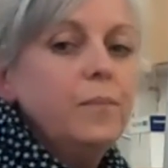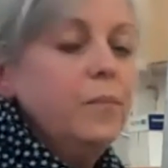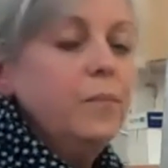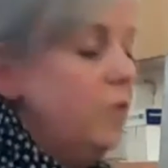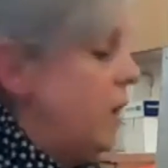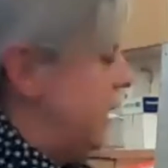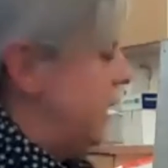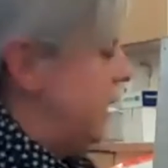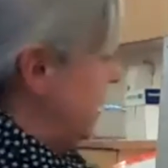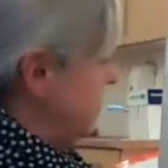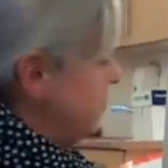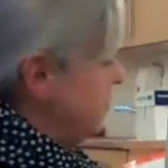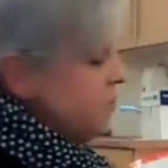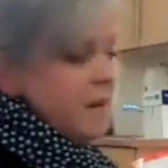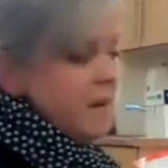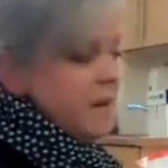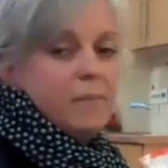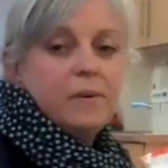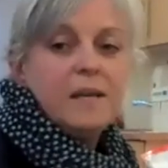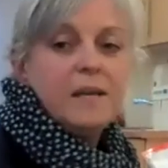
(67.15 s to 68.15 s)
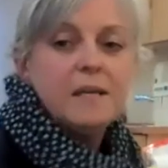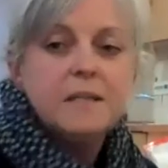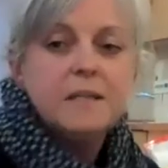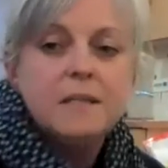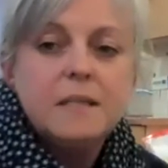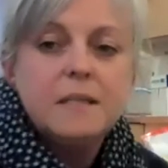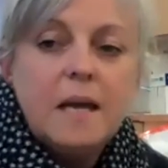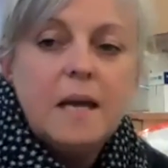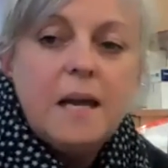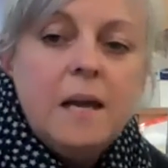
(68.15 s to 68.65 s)
Right, and remember
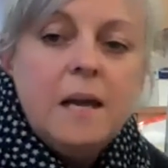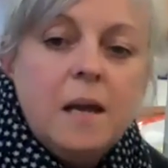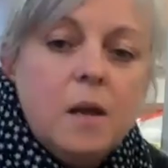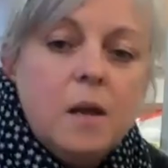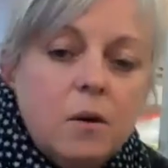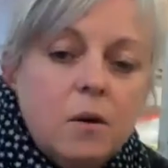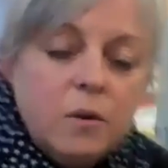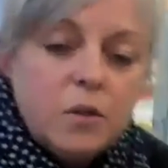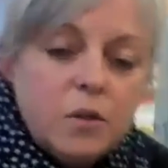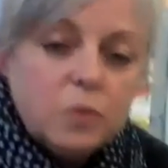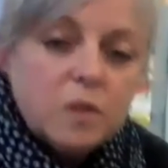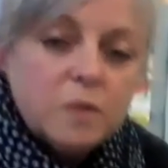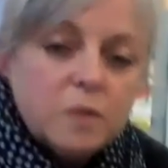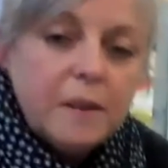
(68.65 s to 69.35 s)
yesterday we talked